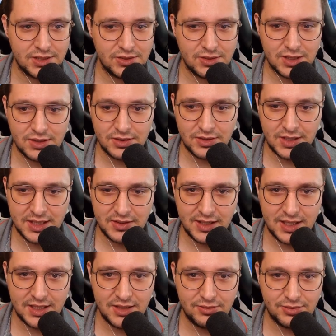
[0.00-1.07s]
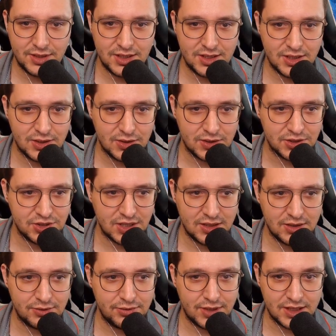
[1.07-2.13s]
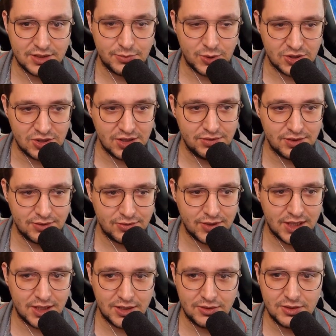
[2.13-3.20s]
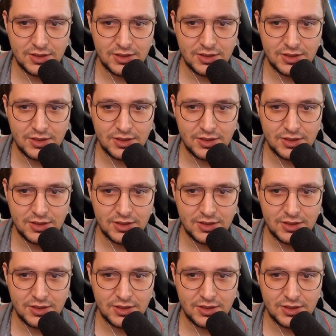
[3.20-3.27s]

You can get any video or sound effect specific file.